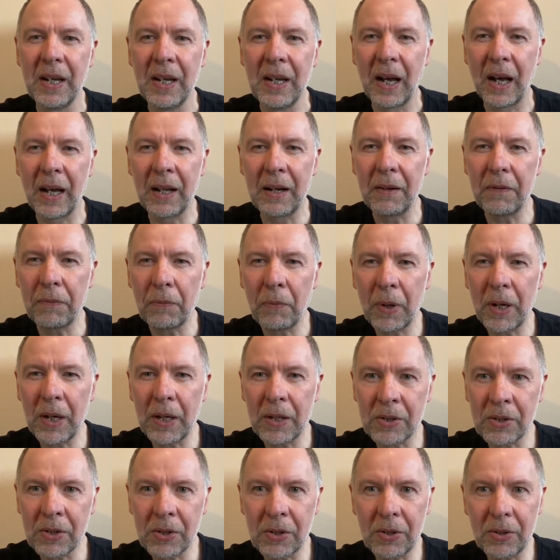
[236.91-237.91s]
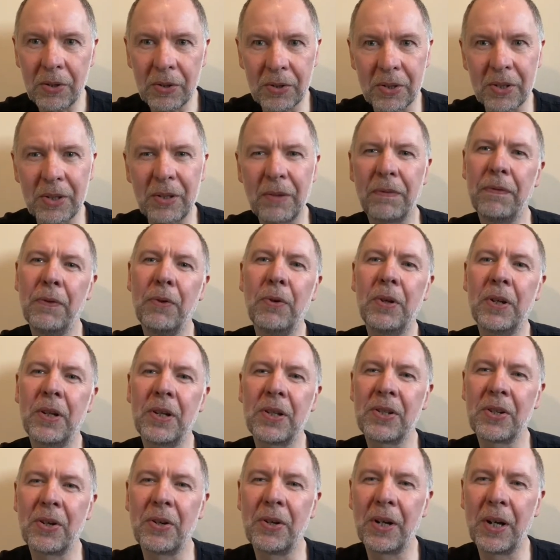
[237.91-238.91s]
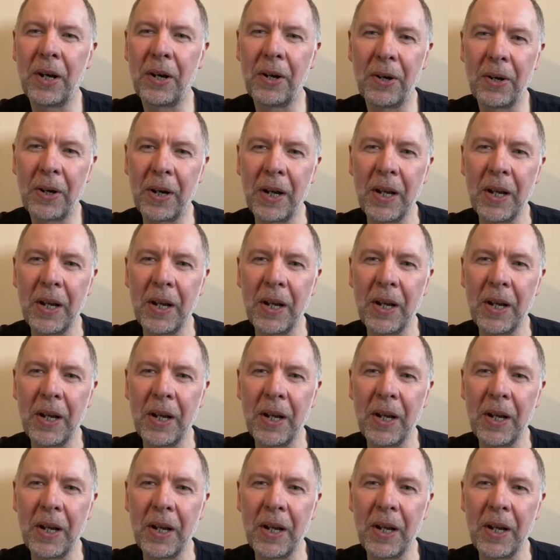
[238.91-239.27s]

And if we choose to focus on our